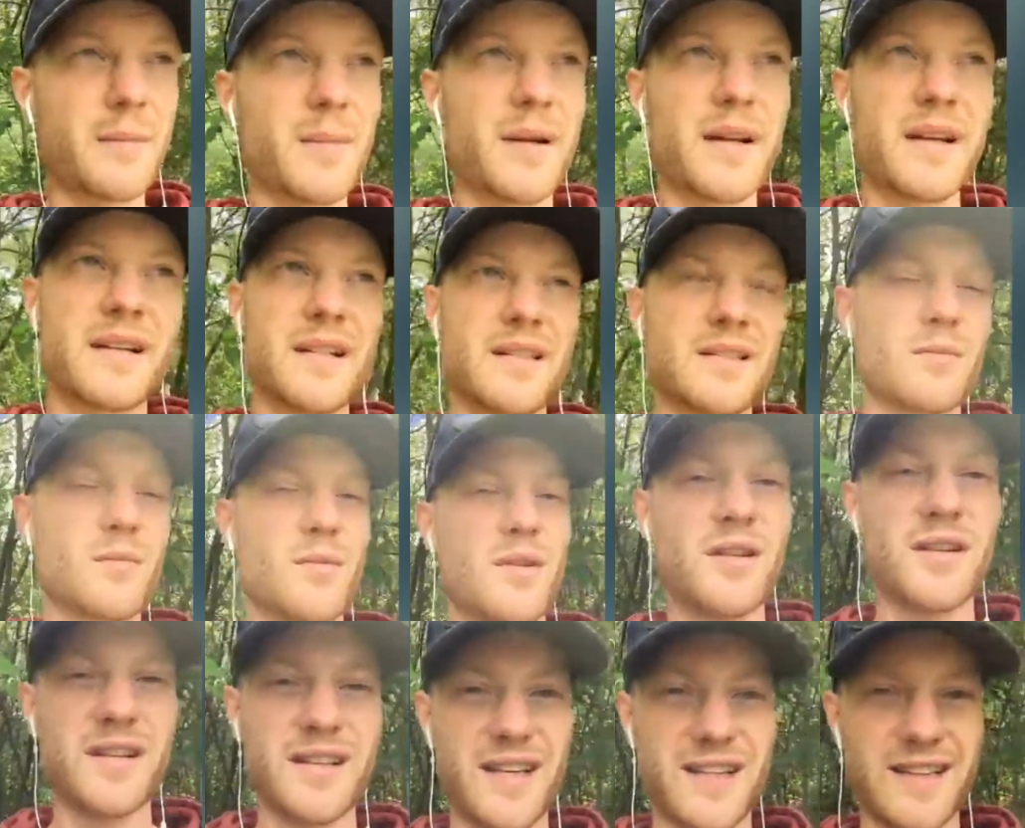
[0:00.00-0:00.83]
But it doesn't
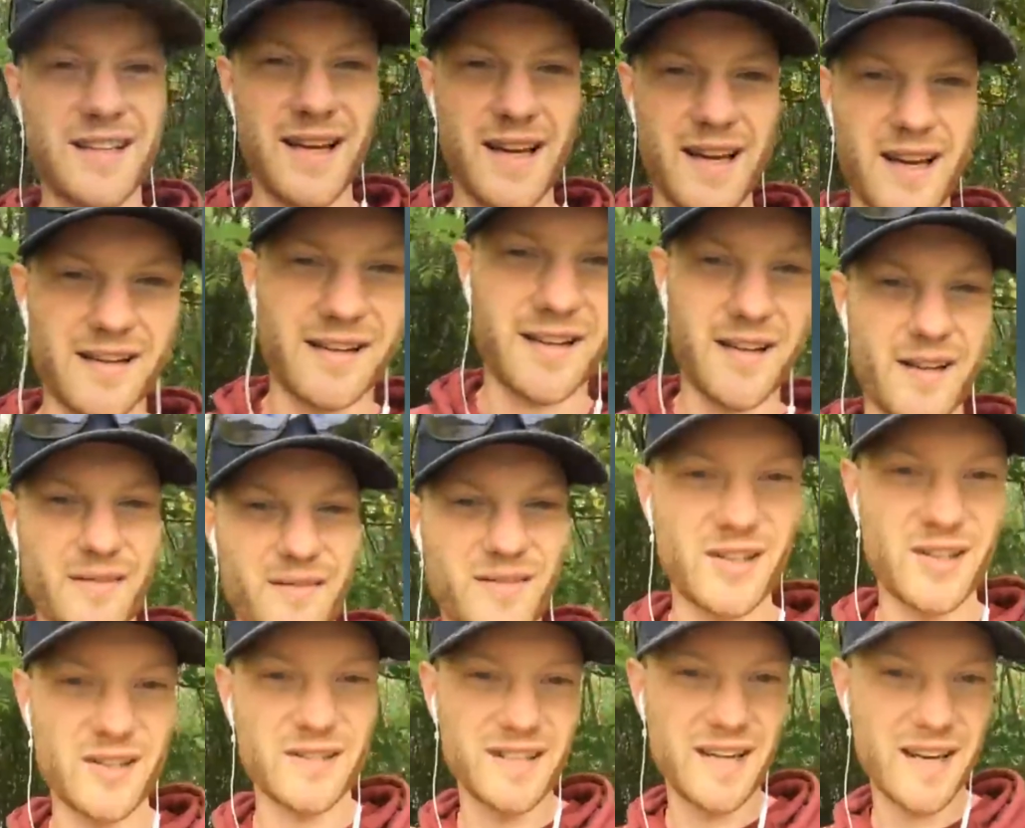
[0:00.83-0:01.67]
work like that, and I've
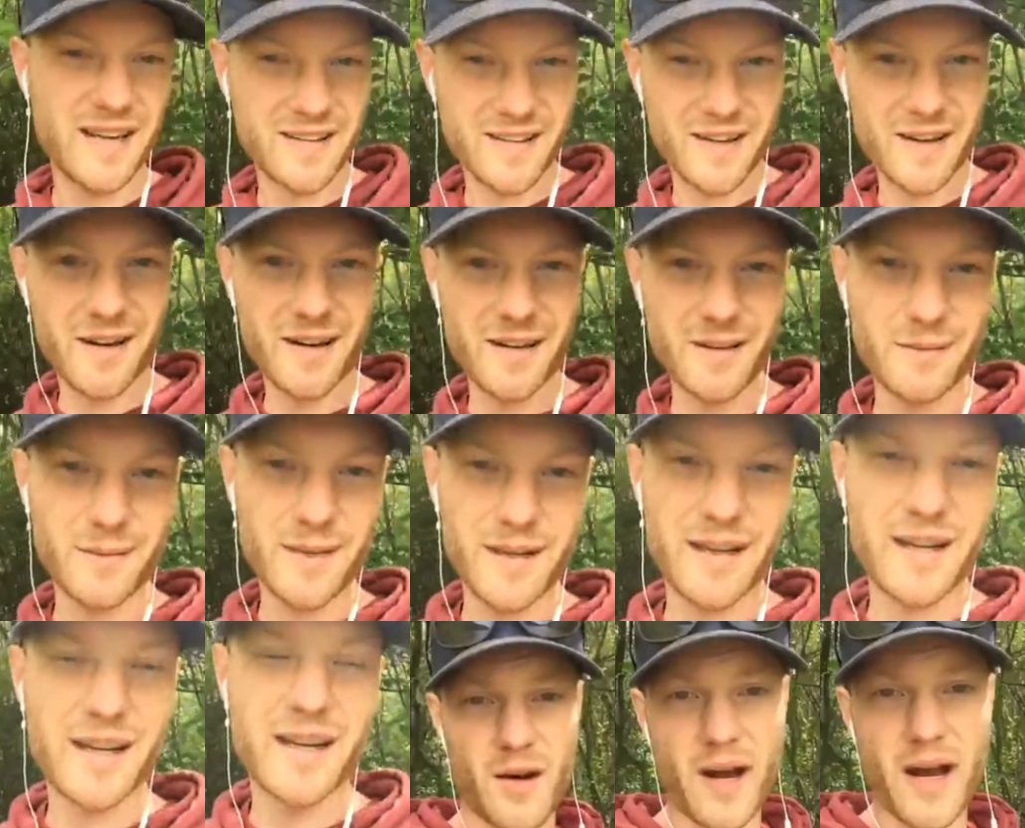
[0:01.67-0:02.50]
learned that the hard way.